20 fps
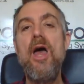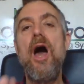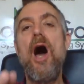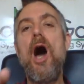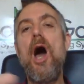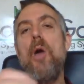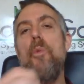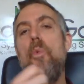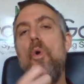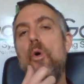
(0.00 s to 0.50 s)

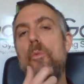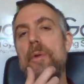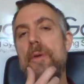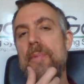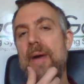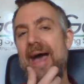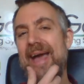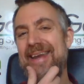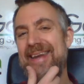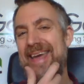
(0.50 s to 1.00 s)
I will be
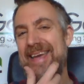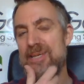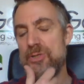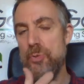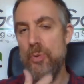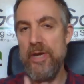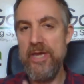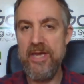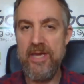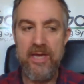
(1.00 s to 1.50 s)
back next
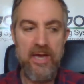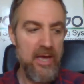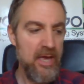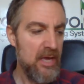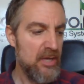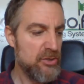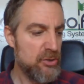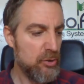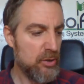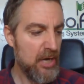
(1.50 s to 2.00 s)
week
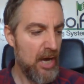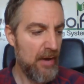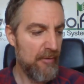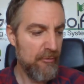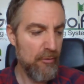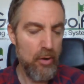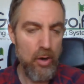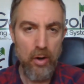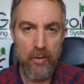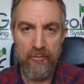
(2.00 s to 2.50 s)
to
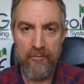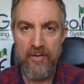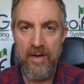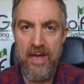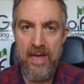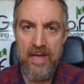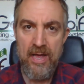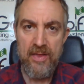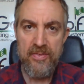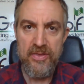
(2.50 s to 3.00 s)
cover off
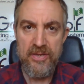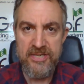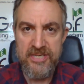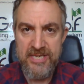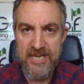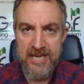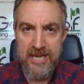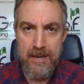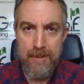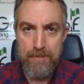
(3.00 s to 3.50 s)
the
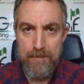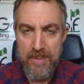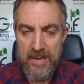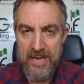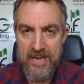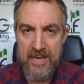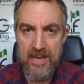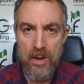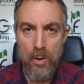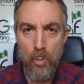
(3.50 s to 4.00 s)
D
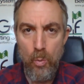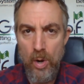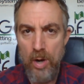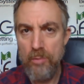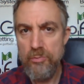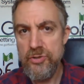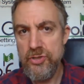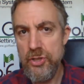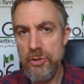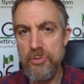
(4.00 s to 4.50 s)
P
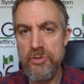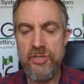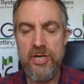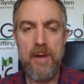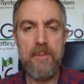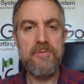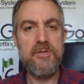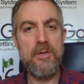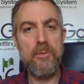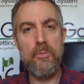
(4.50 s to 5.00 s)
World Tour
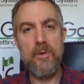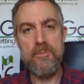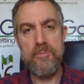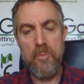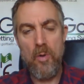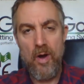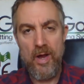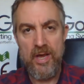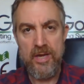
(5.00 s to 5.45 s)
Championship with my